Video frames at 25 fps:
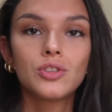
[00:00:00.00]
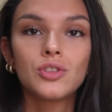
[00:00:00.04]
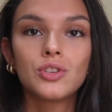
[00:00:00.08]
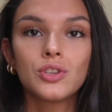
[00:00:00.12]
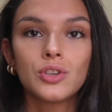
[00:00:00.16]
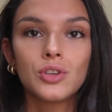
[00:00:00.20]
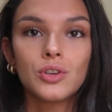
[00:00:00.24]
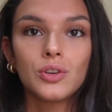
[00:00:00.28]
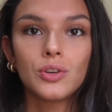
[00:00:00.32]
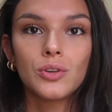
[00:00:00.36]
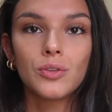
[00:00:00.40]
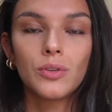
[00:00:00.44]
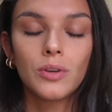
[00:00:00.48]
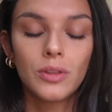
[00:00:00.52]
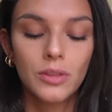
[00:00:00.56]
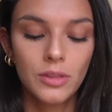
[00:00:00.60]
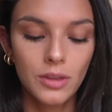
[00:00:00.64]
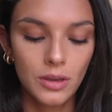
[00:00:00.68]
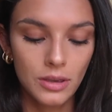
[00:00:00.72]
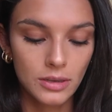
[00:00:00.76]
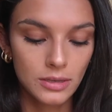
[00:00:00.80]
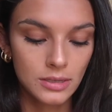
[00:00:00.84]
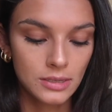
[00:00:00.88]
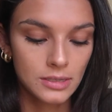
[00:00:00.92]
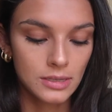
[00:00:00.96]
to
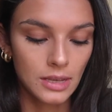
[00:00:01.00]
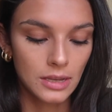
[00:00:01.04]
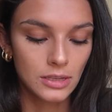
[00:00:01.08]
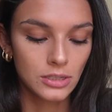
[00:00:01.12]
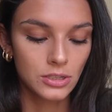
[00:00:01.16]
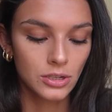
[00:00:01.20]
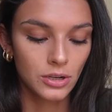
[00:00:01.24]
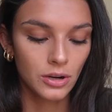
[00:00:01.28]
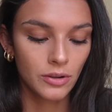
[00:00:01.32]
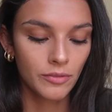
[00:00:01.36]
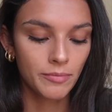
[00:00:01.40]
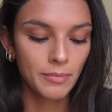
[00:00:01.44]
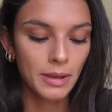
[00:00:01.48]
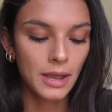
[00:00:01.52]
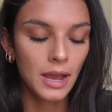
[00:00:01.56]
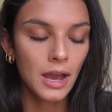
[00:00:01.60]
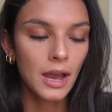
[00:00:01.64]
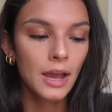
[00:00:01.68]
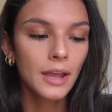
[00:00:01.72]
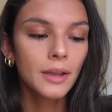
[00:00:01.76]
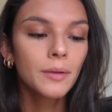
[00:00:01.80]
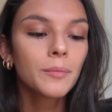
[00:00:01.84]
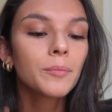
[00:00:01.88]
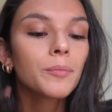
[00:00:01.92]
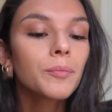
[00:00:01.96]
the center of my
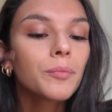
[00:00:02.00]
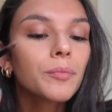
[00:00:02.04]
eye.